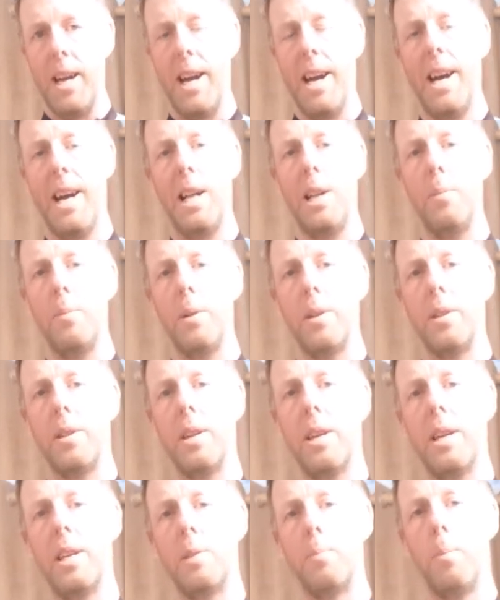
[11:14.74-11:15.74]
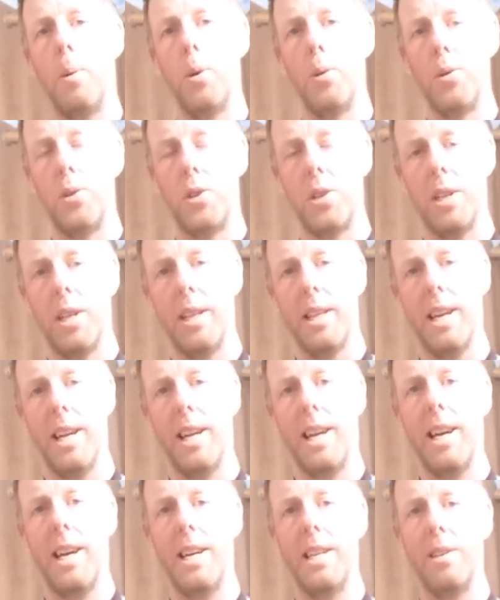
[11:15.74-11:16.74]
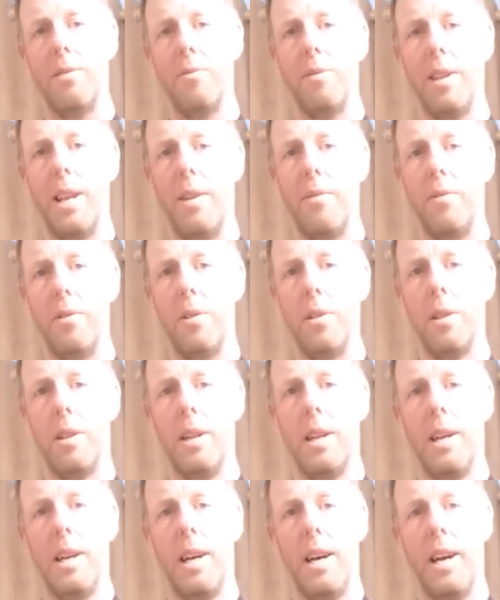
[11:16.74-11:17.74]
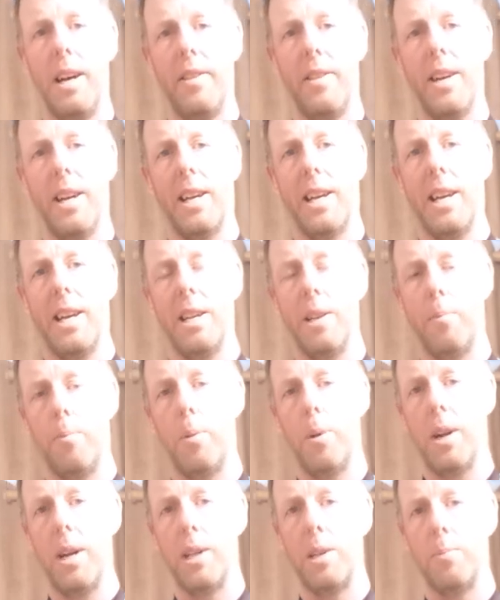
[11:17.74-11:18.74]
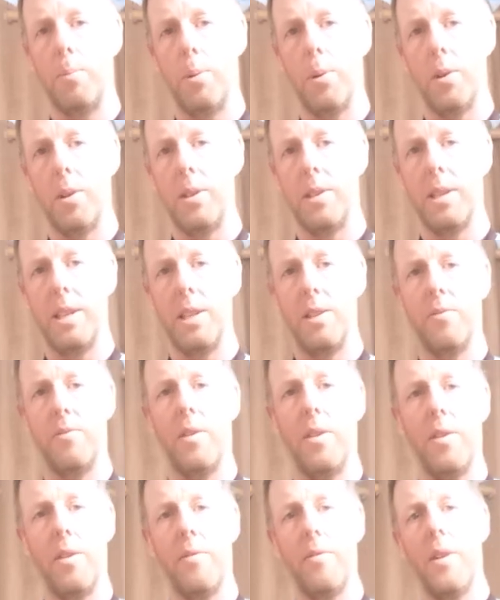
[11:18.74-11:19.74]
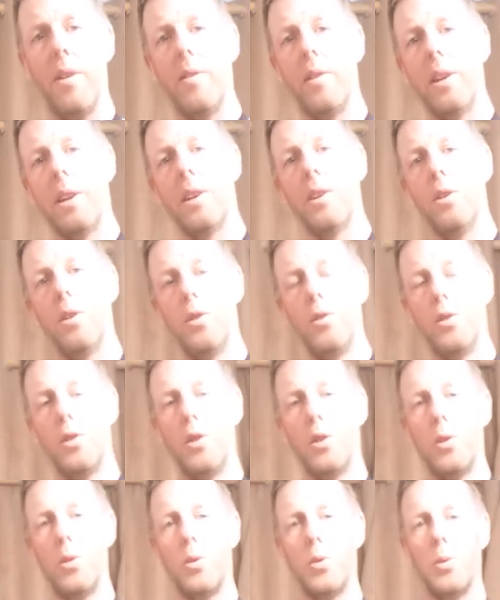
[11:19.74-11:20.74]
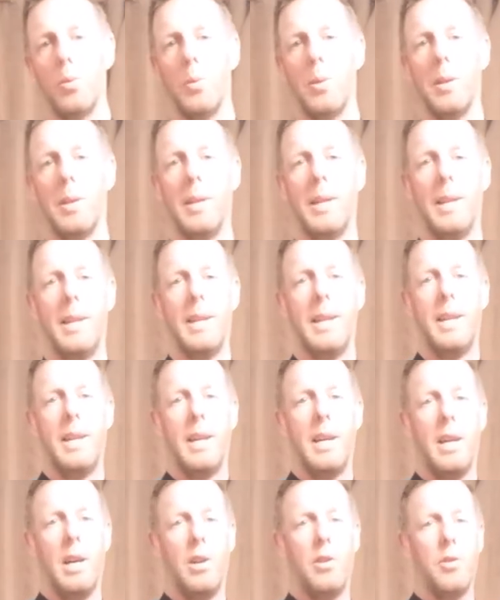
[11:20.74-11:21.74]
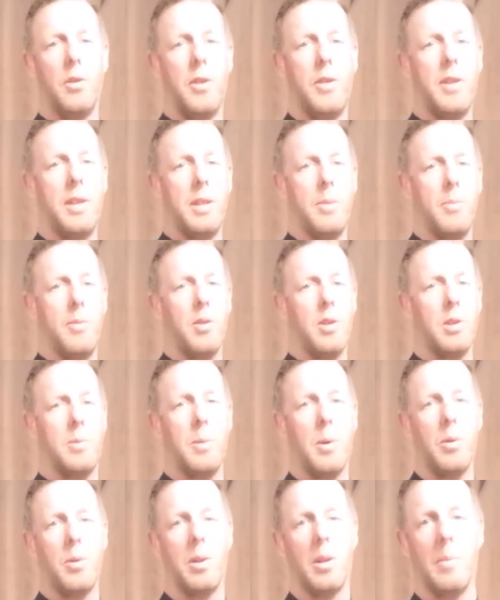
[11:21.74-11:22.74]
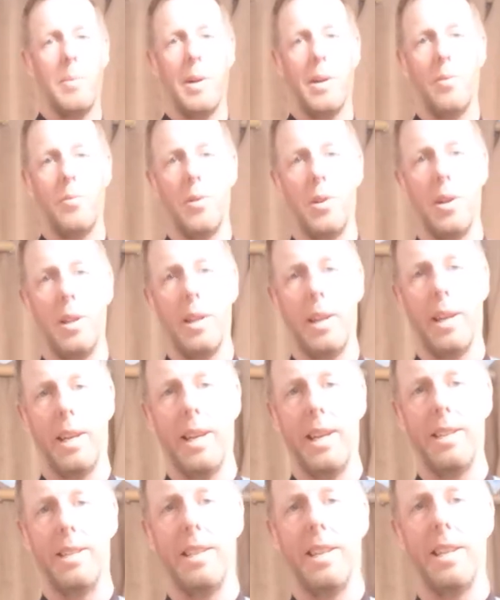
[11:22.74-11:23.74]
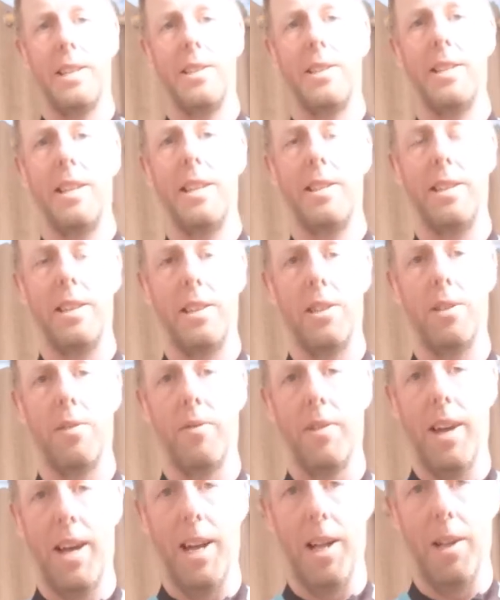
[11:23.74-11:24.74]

a helmet that is punching at that kind of level, at that kind of price point is very, very unusual. Another thing that we've not spoken about really is the aesthetics of the